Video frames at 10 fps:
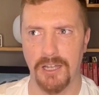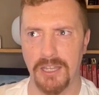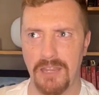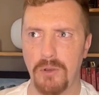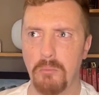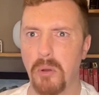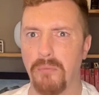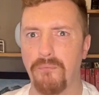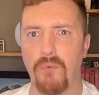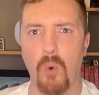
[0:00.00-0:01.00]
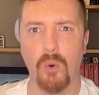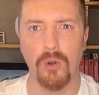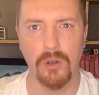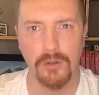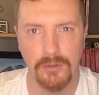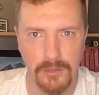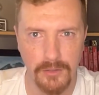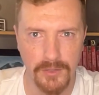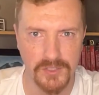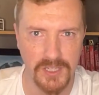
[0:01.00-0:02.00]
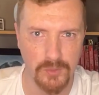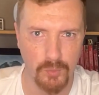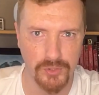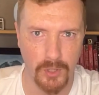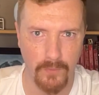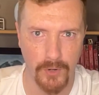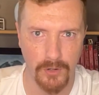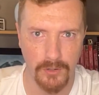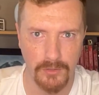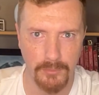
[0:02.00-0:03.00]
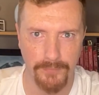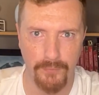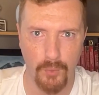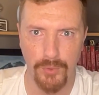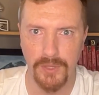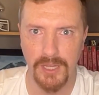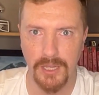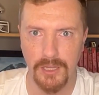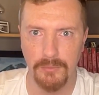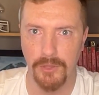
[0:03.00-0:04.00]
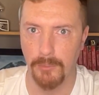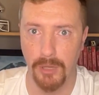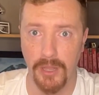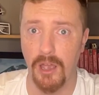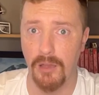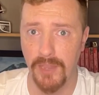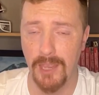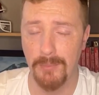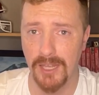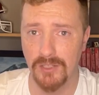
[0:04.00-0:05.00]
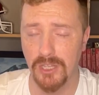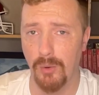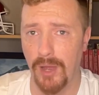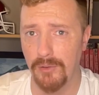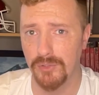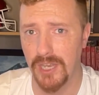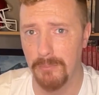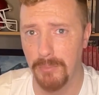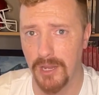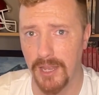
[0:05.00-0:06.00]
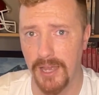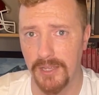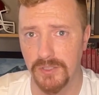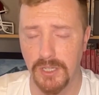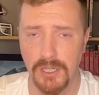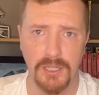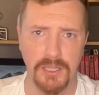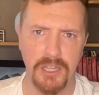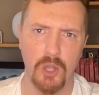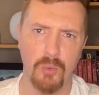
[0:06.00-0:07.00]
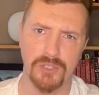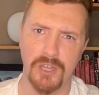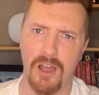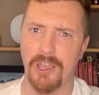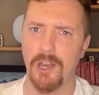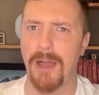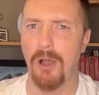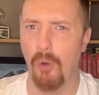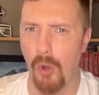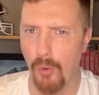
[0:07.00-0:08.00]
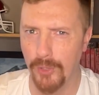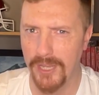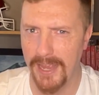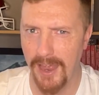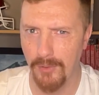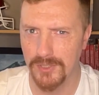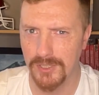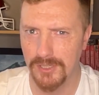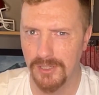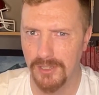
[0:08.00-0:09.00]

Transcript: even before the season was over, before their playoff game against the Ohio State Buckeyes, Nico was talking about holding out